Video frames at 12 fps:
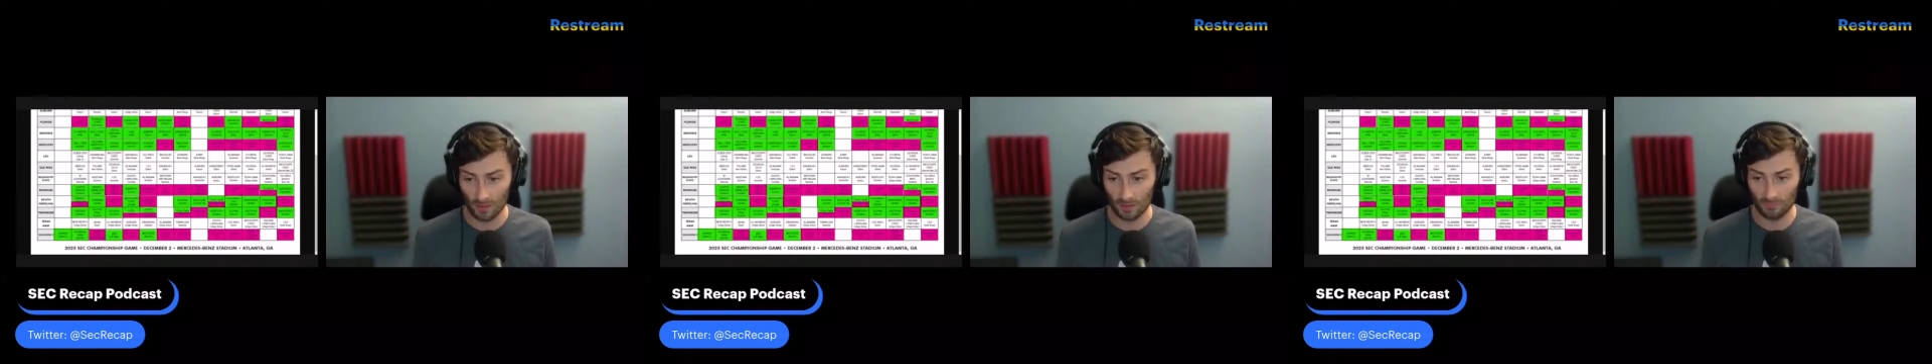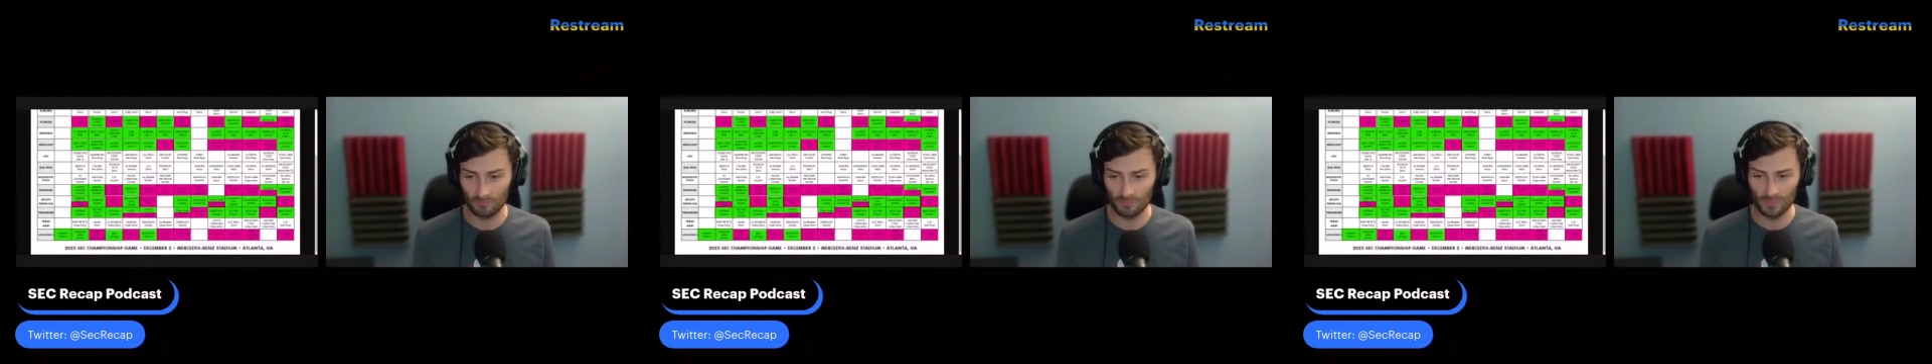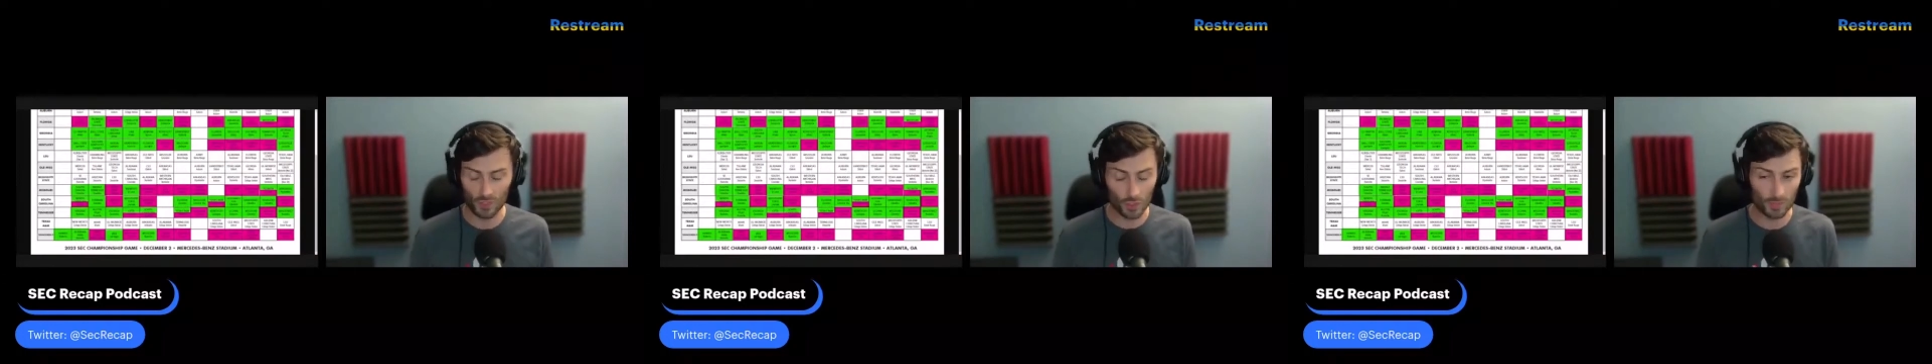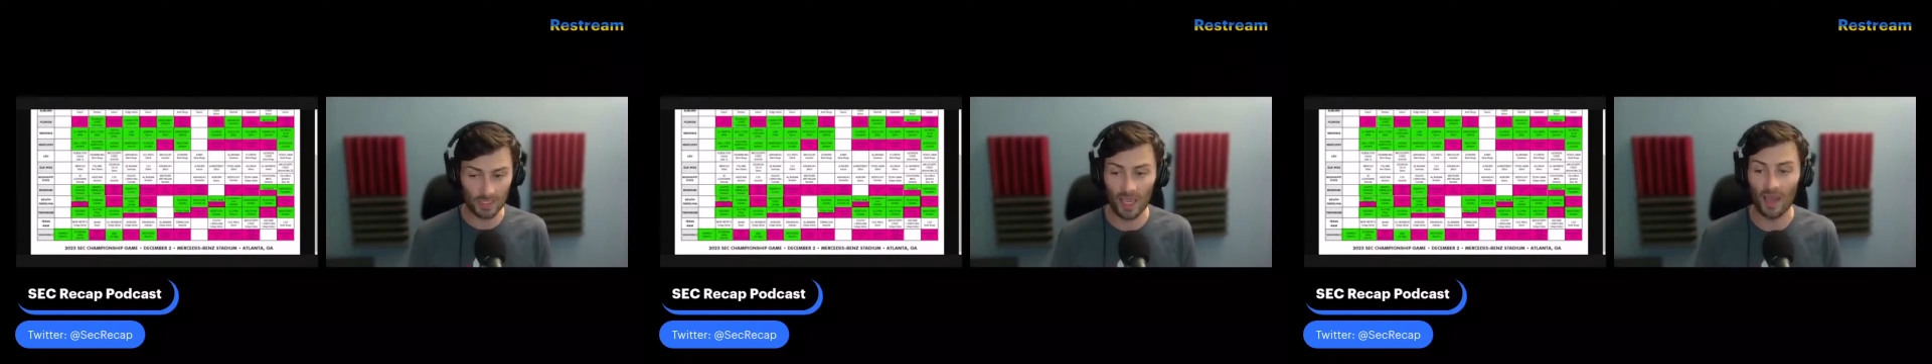
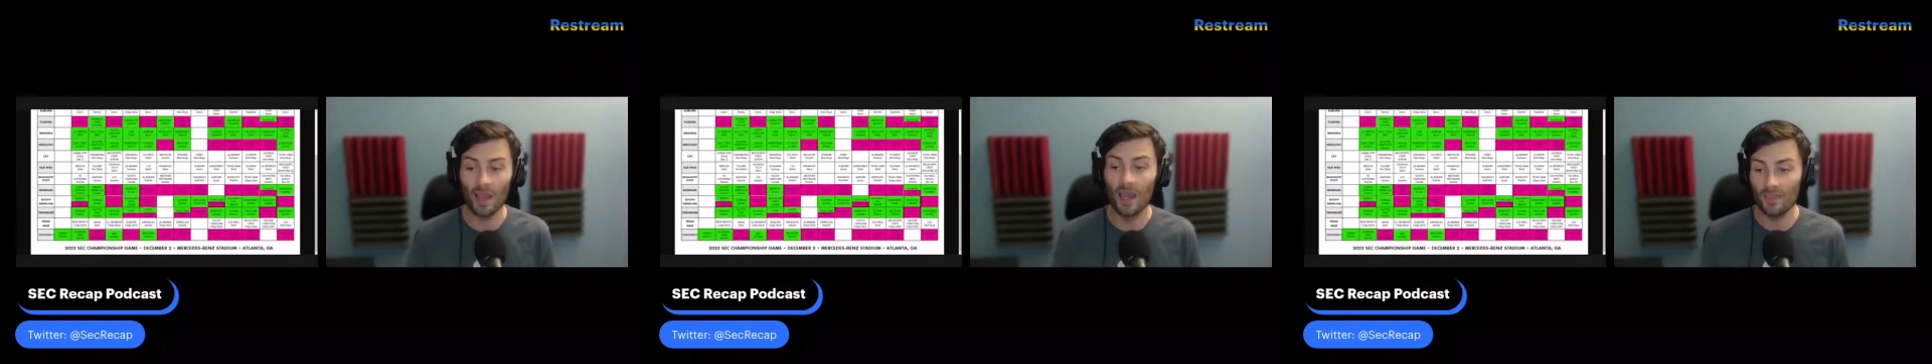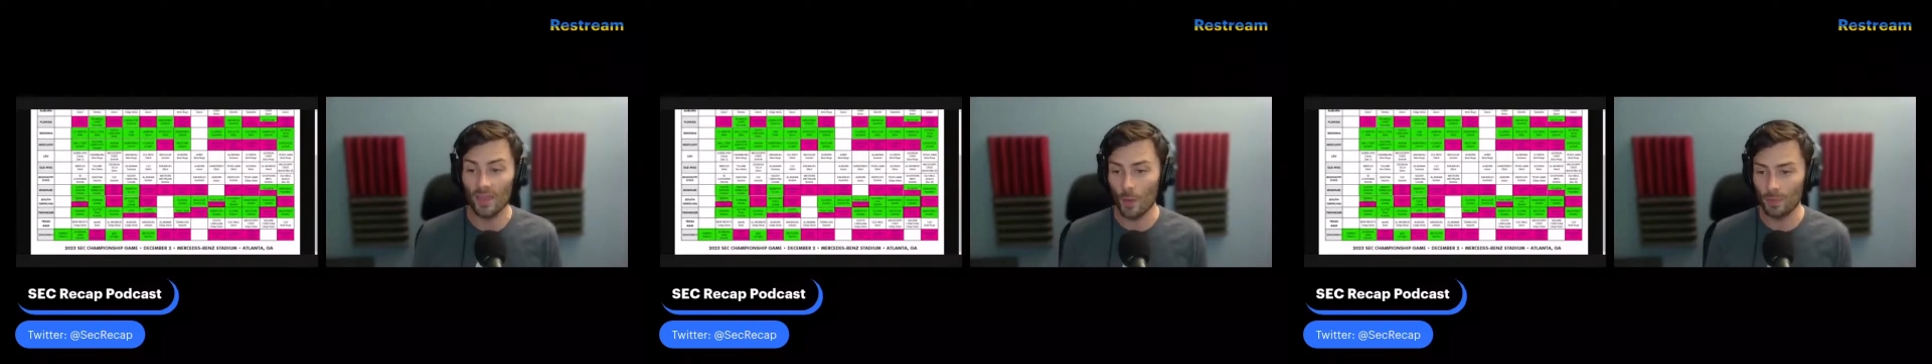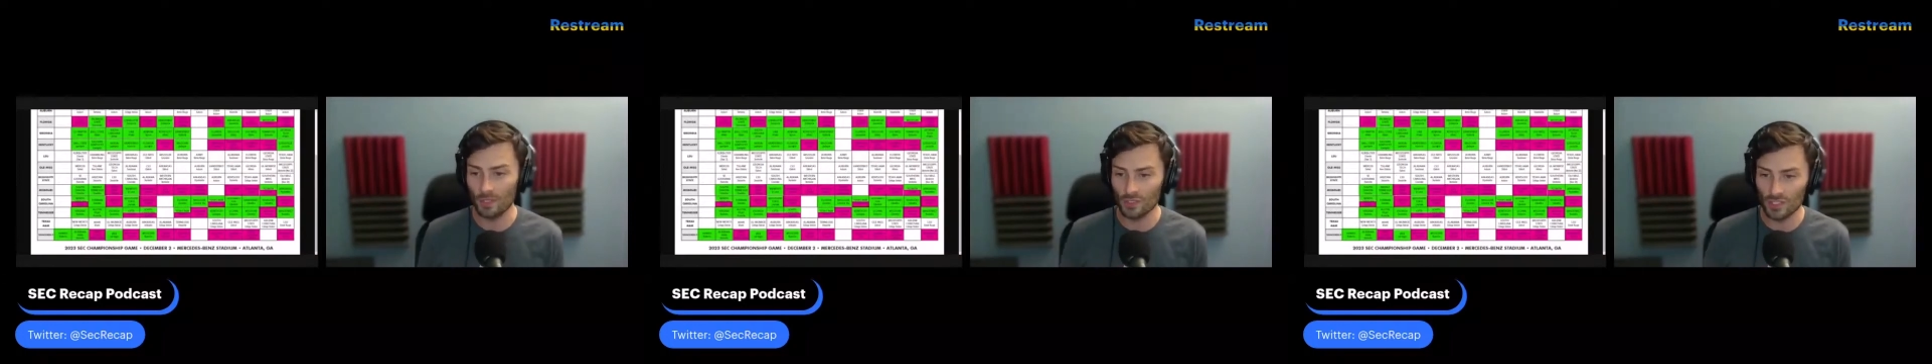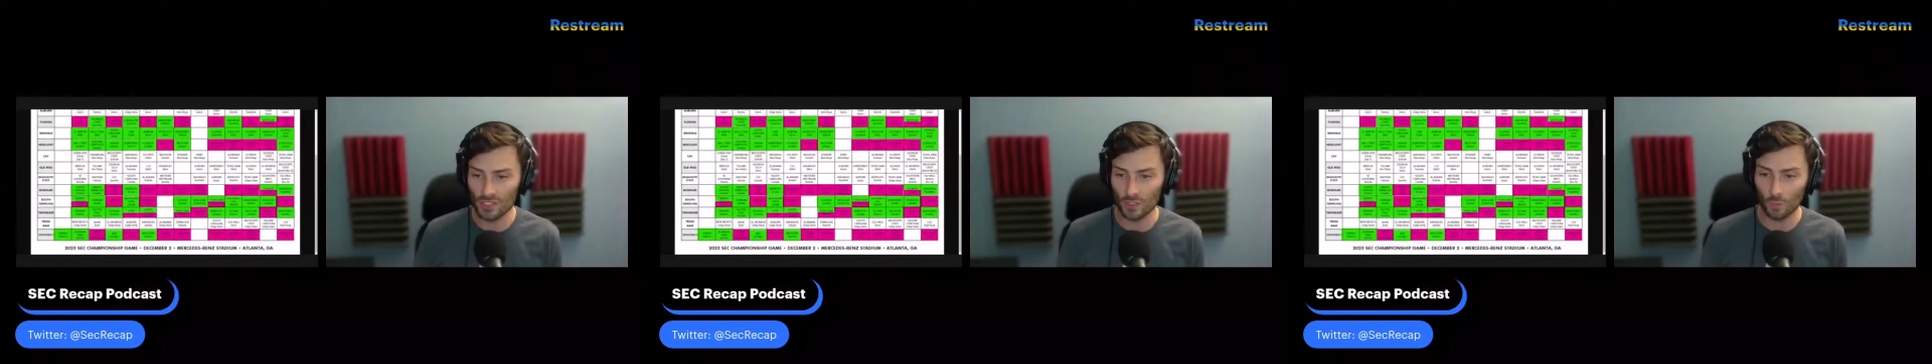They open
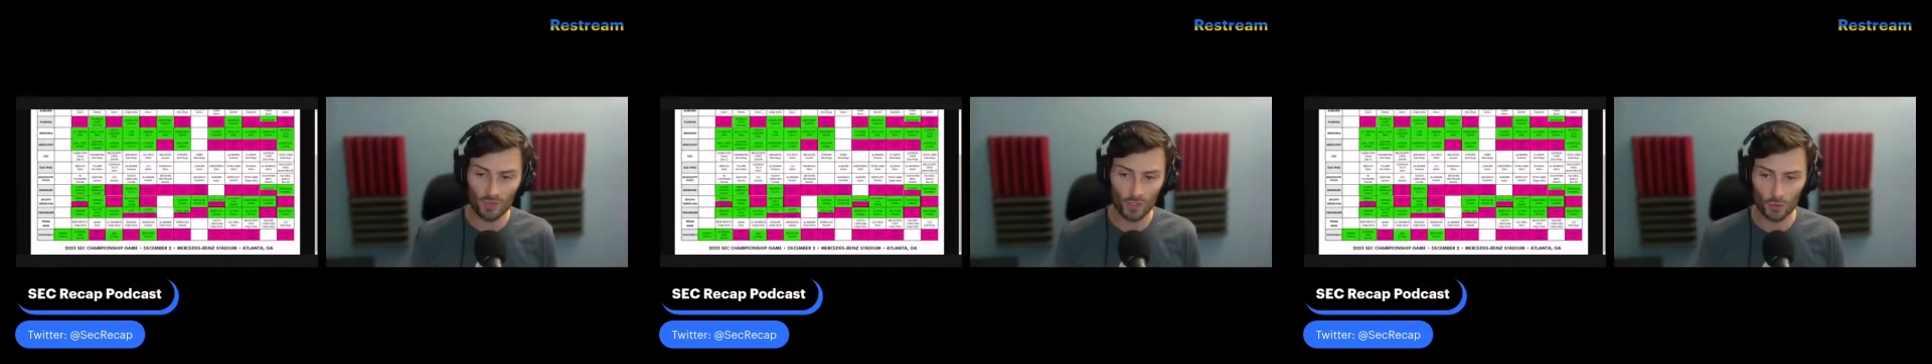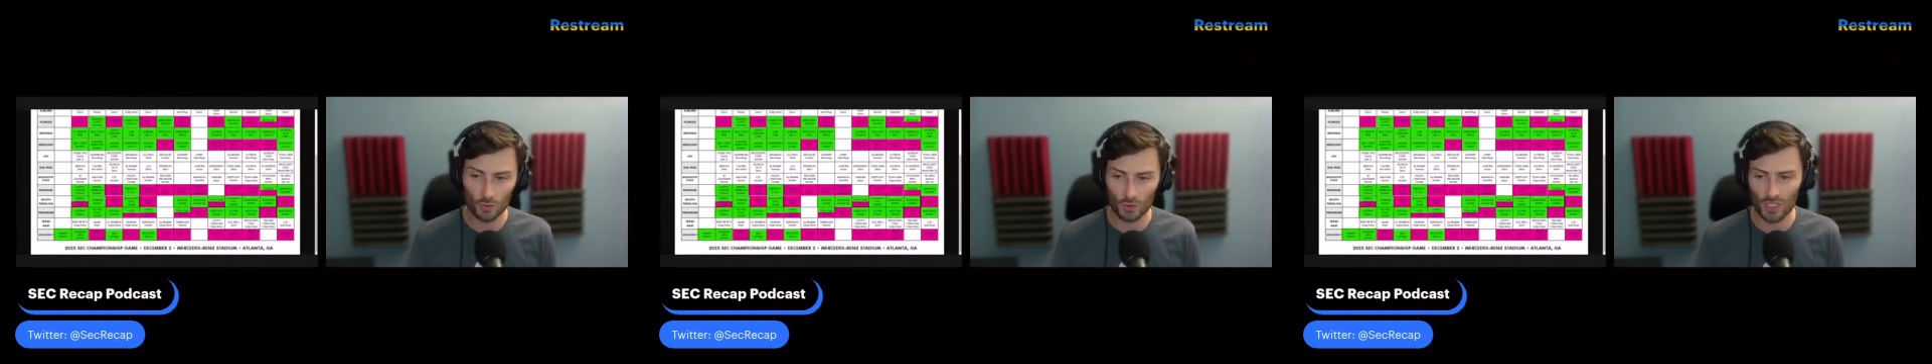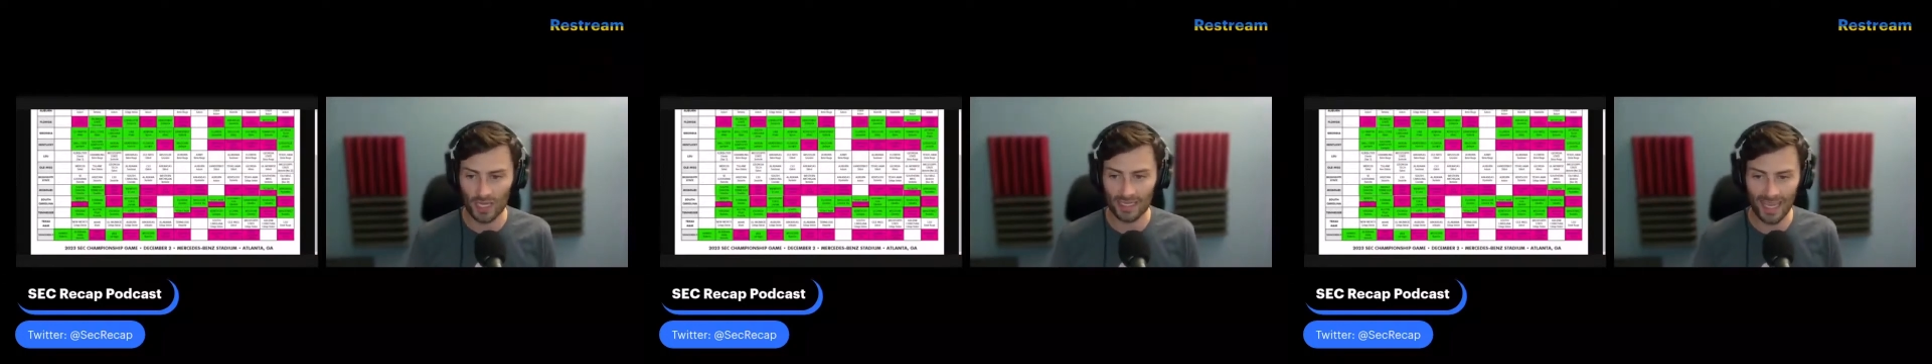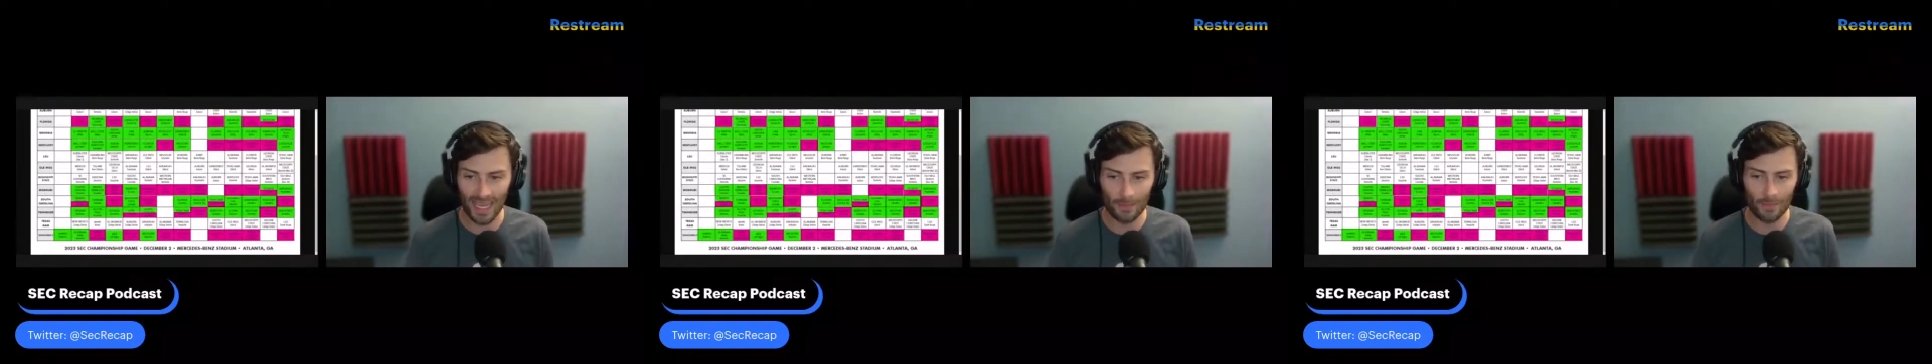their season with a neutral
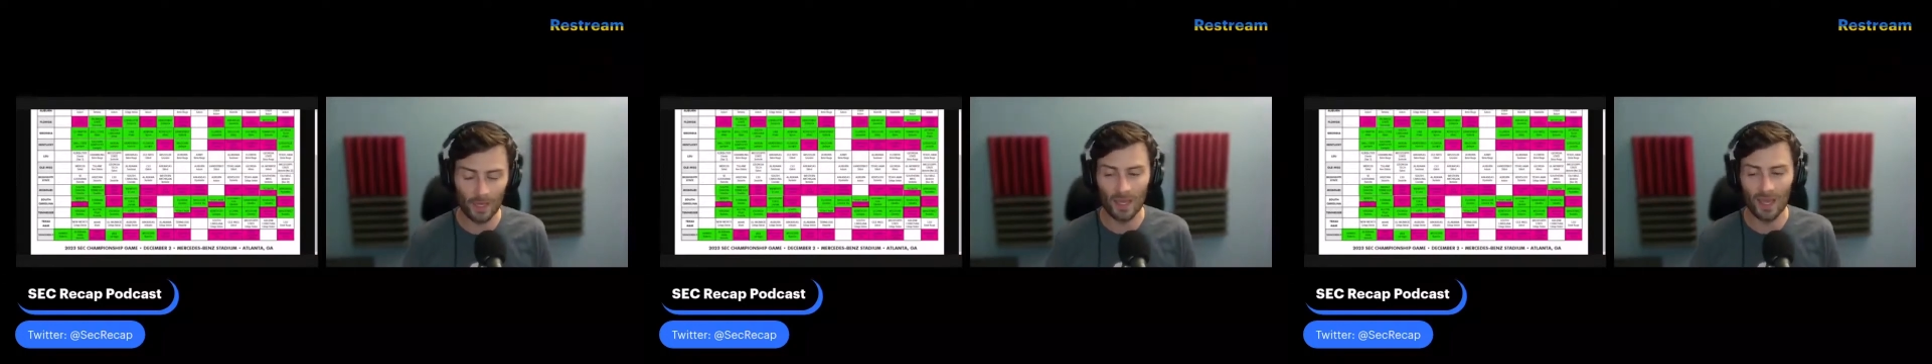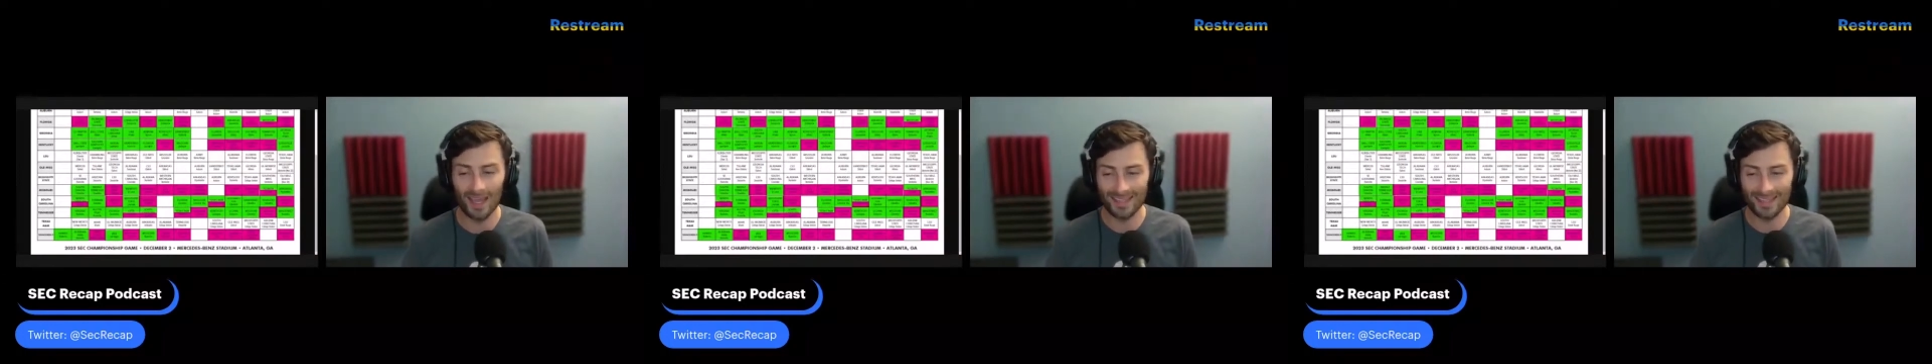site game